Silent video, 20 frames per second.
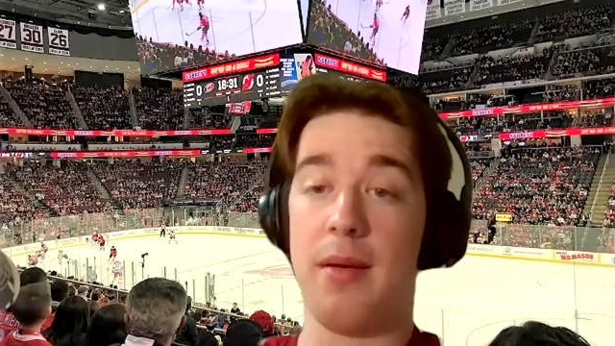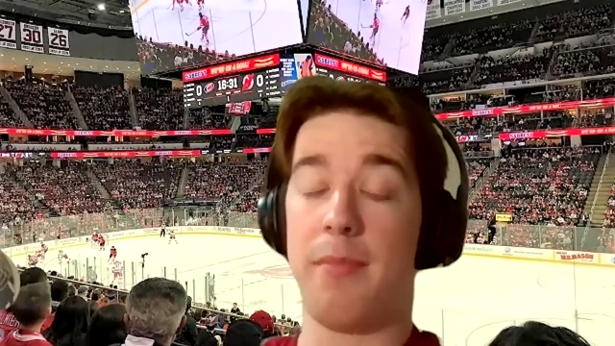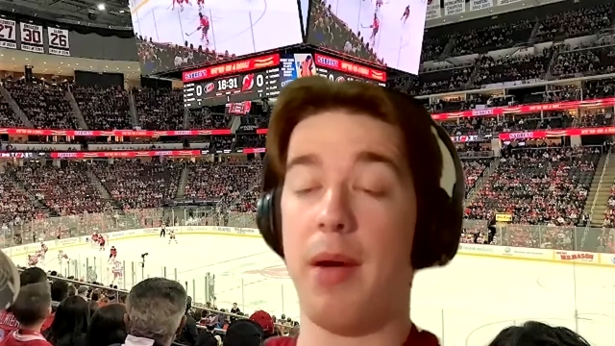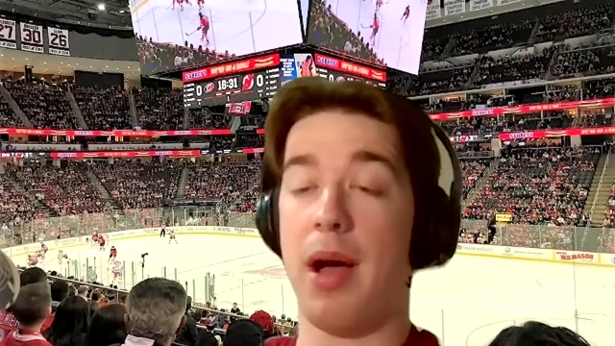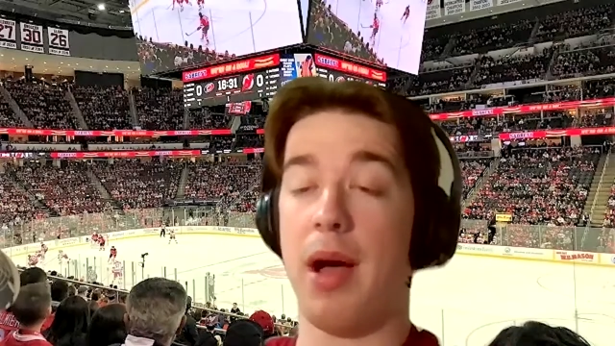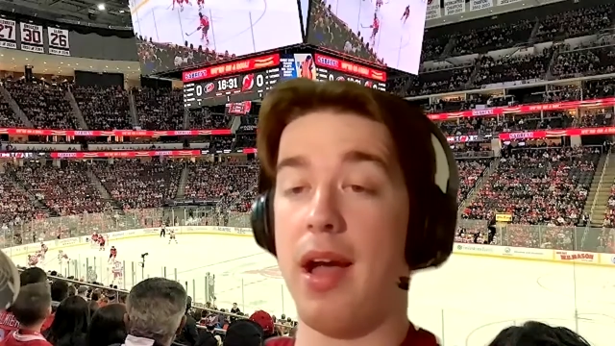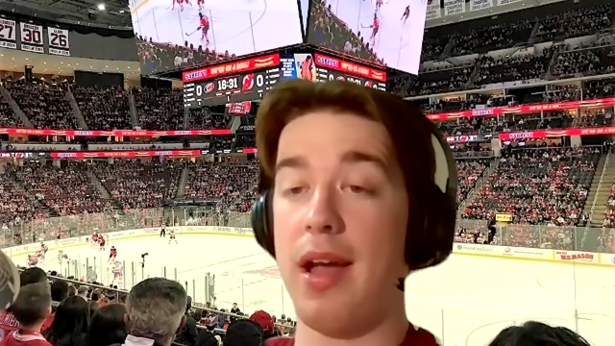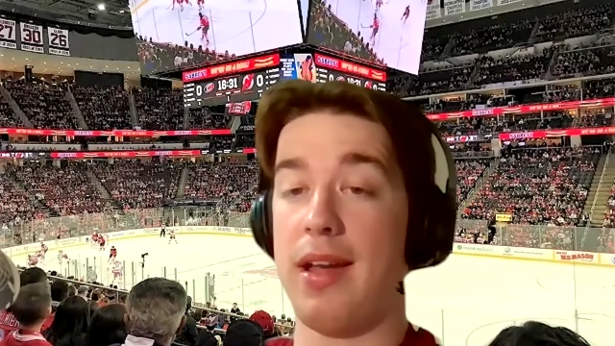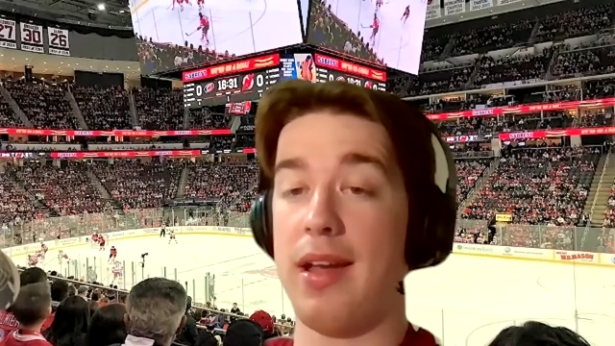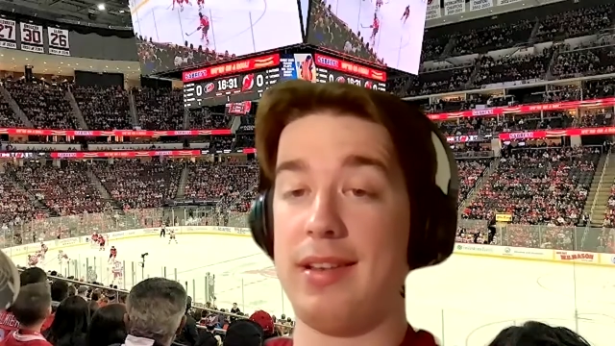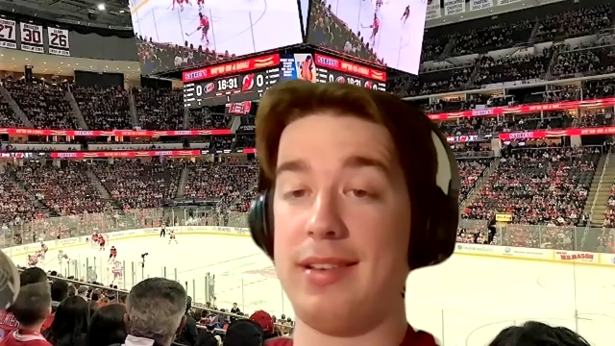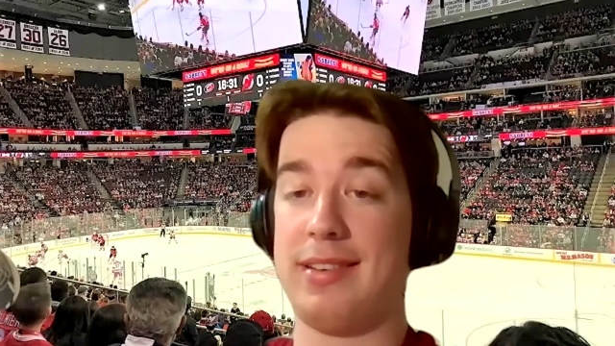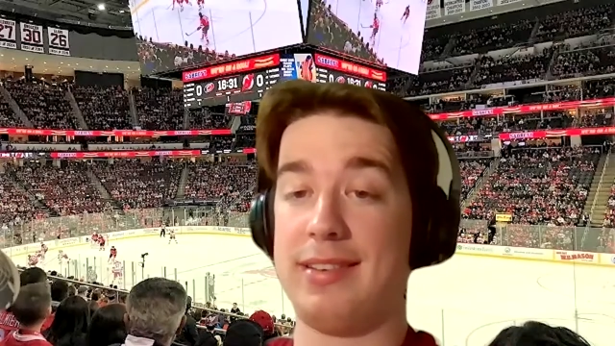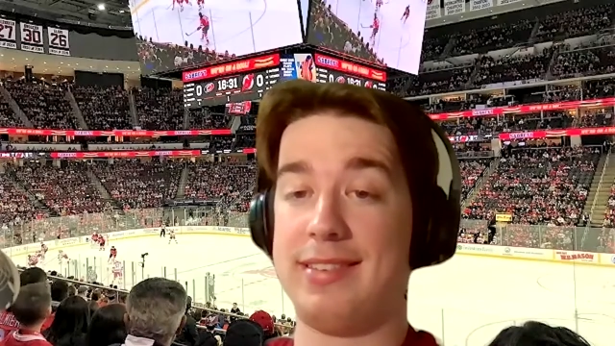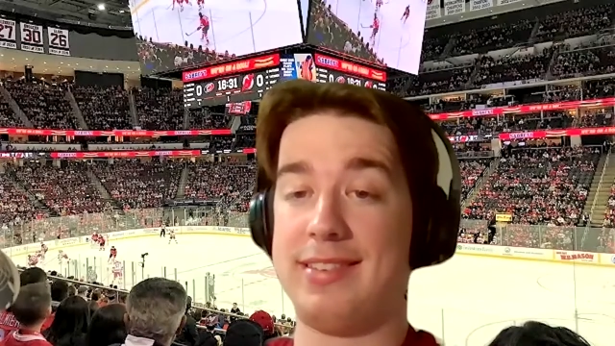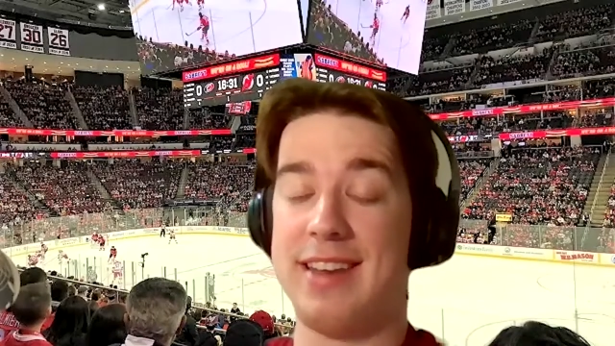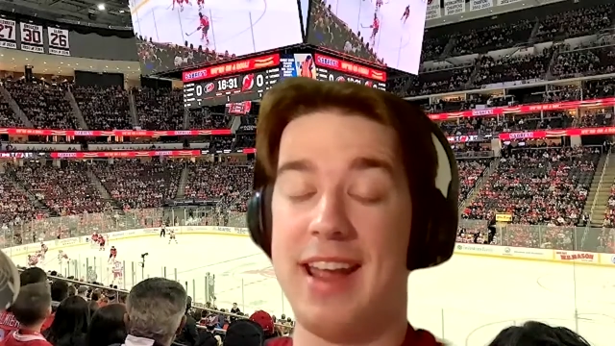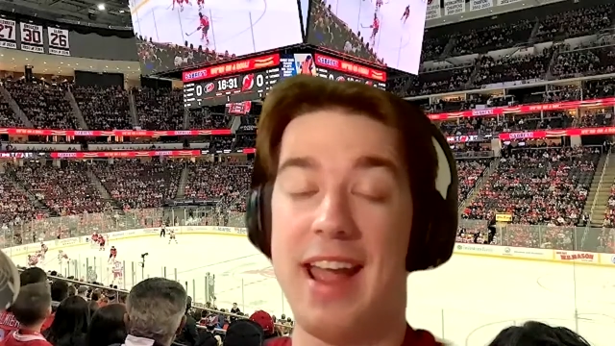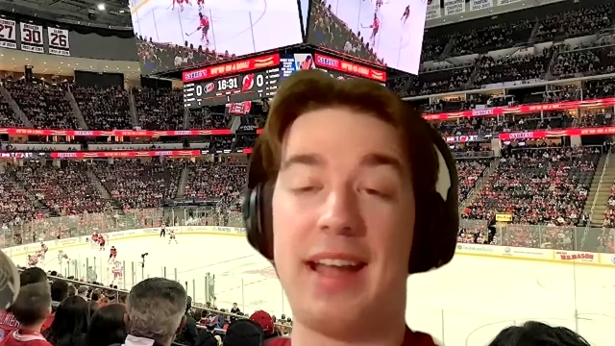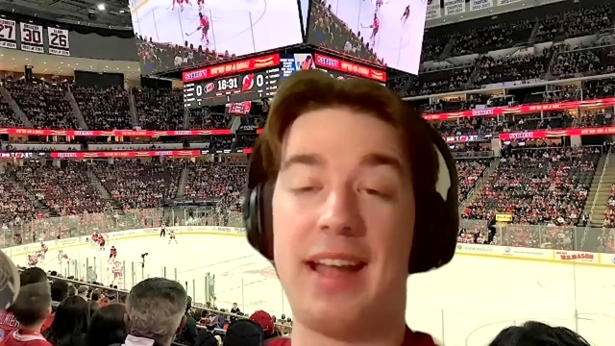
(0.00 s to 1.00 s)
by
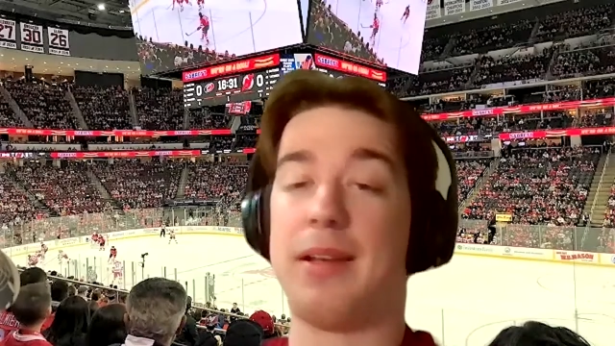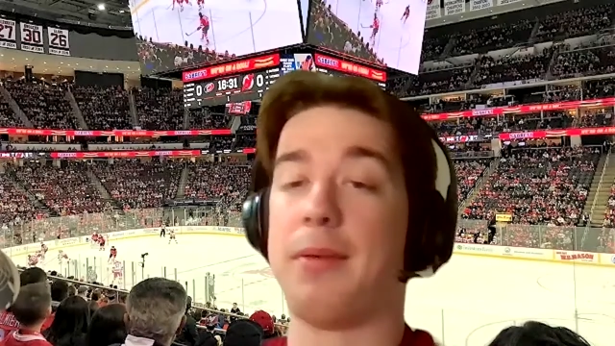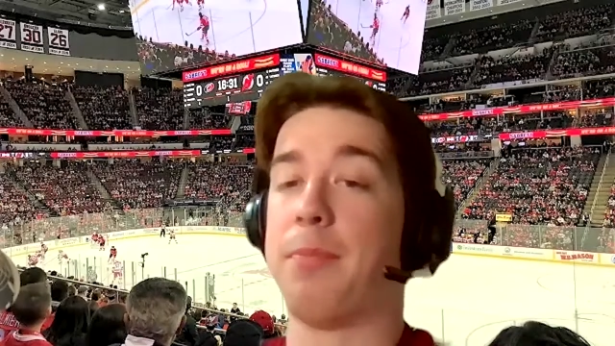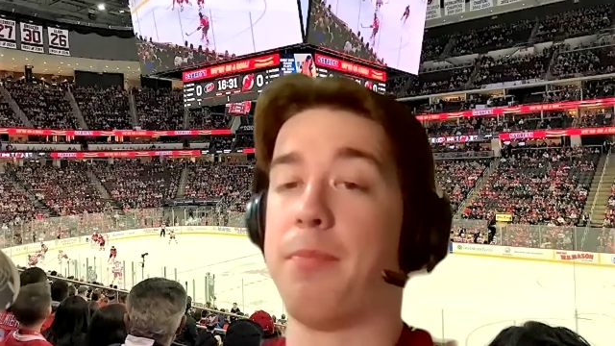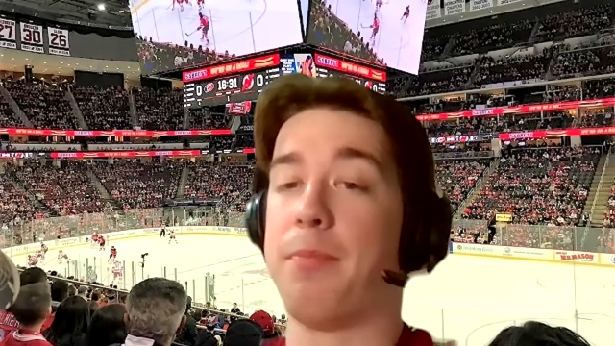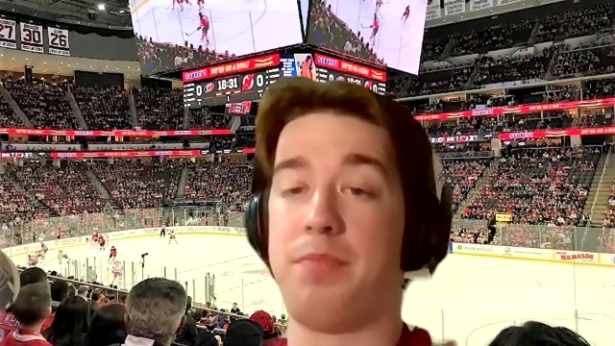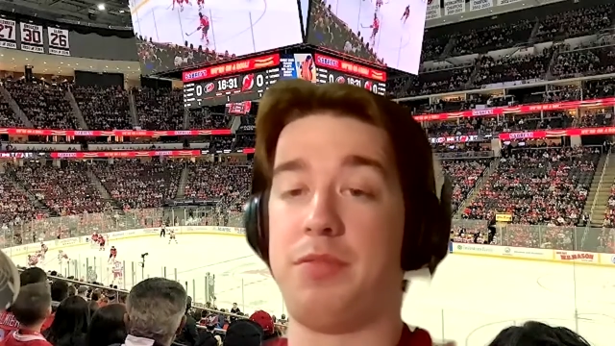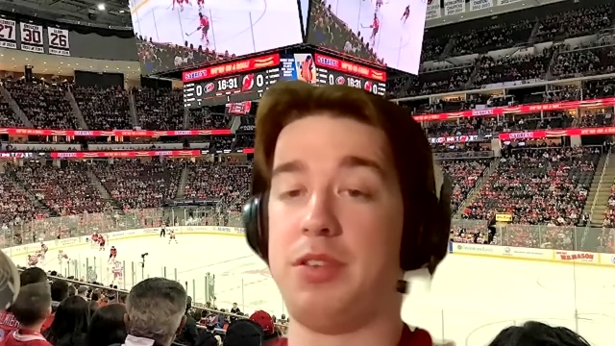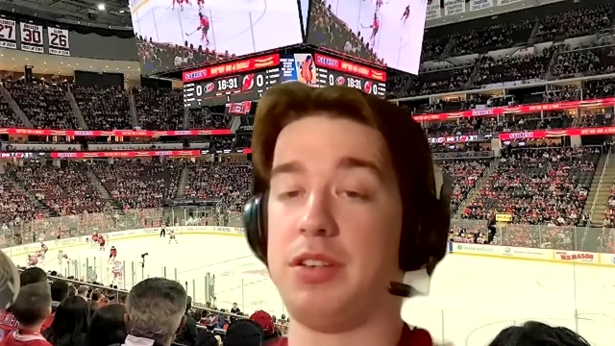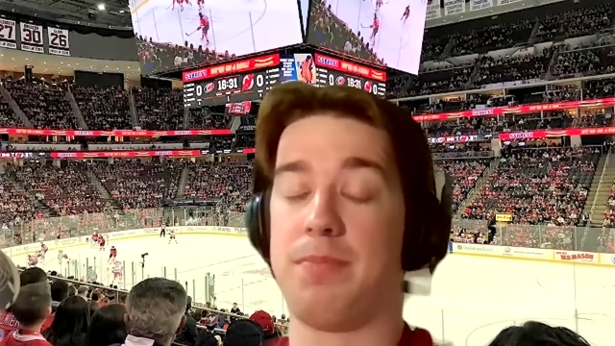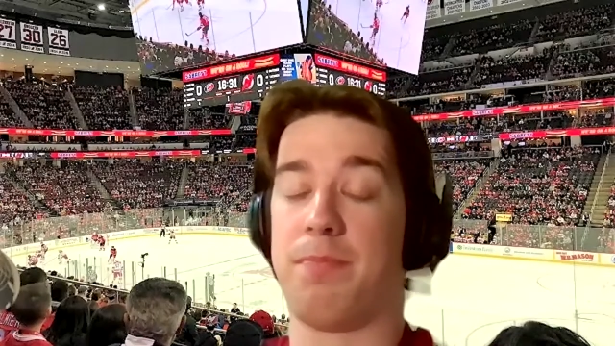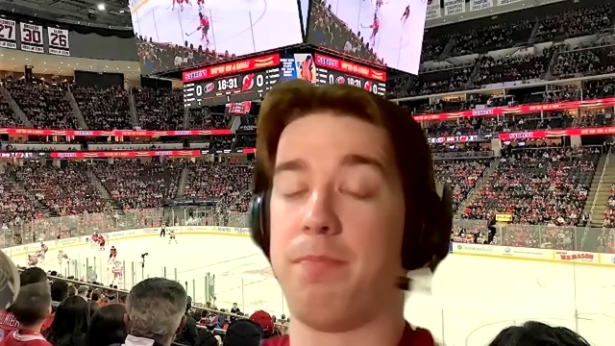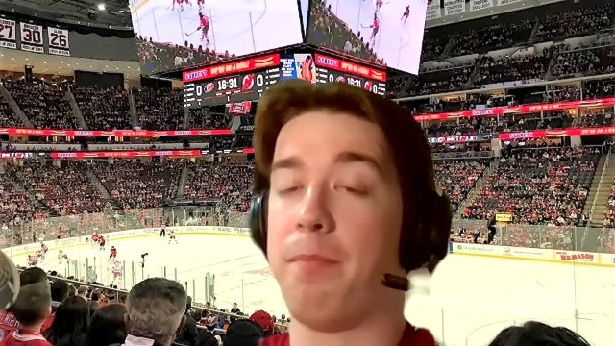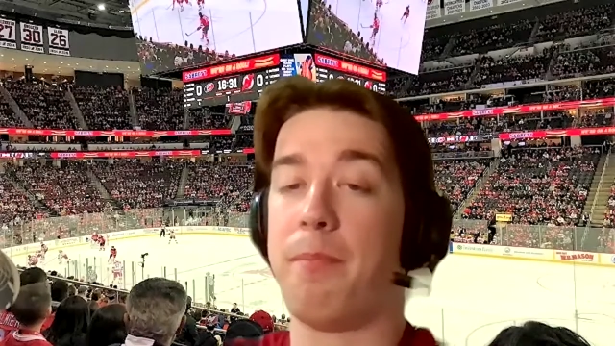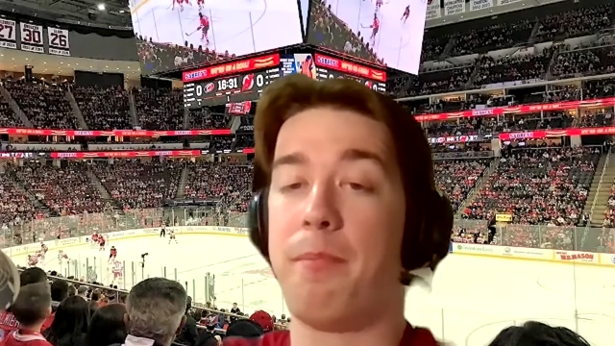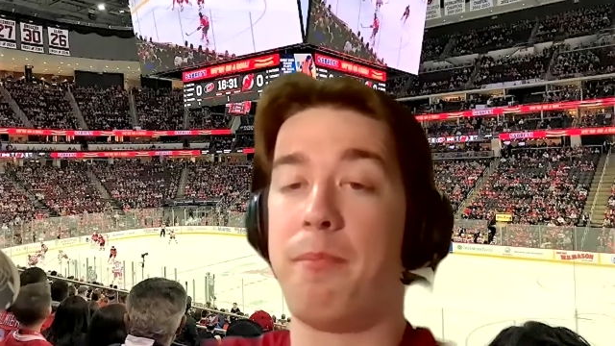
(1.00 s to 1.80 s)
Jack just